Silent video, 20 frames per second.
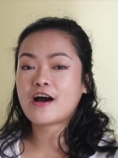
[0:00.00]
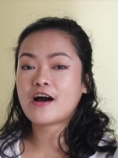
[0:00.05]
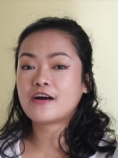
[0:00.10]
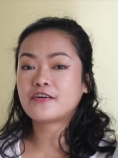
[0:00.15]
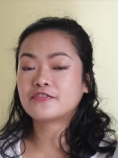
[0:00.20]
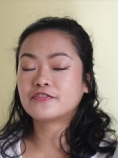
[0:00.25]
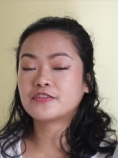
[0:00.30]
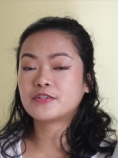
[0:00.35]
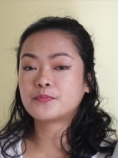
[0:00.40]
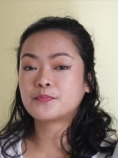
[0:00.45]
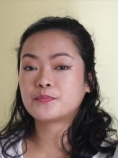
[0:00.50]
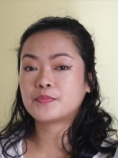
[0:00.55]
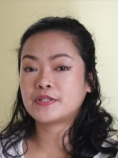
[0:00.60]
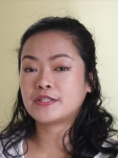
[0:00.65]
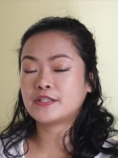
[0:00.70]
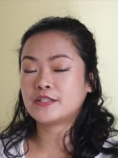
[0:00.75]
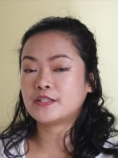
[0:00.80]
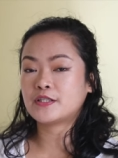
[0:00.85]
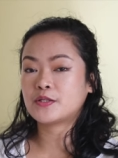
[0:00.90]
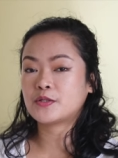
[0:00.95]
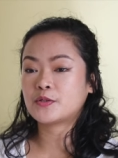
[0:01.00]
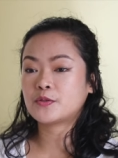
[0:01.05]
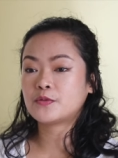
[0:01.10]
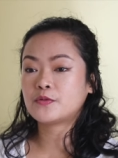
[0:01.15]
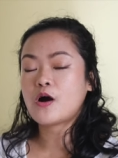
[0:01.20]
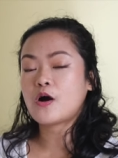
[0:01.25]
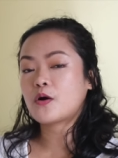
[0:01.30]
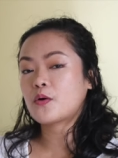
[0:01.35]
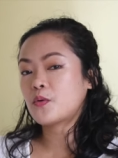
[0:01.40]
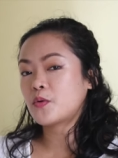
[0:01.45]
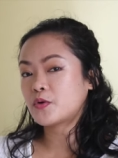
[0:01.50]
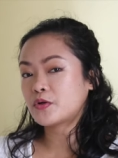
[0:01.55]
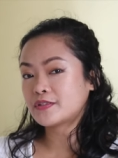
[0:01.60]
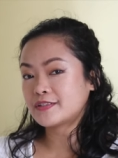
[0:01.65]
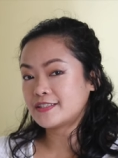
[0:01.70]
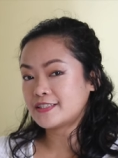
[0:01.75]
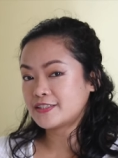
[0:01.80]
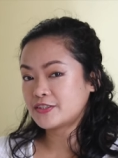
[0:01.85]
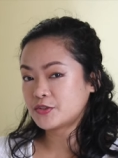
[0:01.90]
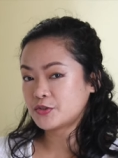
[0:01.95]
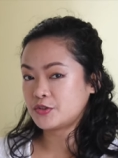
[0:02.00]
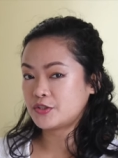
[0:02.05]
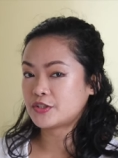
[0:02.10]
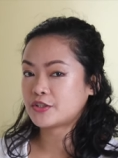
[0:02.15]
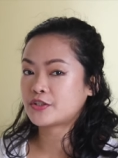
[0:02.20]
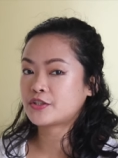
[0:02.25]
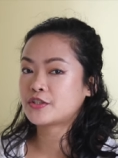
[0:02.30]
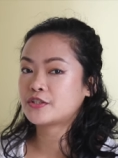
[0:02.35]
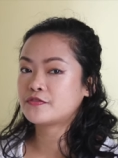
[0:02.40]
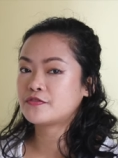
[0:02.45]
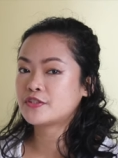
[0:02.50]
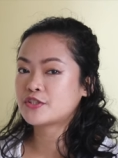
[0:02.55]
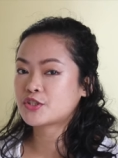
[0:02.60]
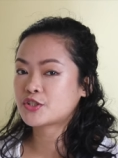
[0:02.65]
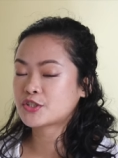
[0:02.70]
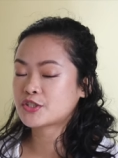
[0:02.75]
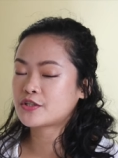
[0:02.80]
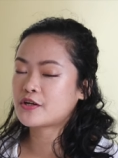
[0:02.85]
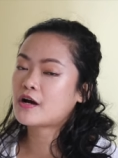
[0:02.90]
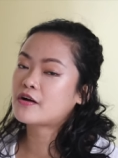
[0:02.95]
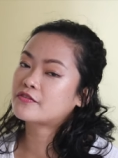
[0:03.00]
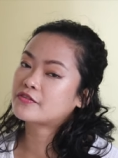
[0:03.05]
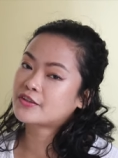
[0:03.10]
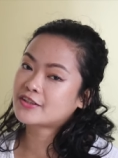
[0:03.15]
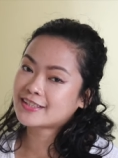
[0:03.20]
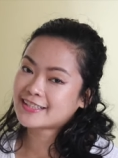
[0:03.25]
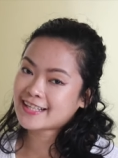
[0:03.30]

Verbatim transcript: of the pillow according to the curvature of your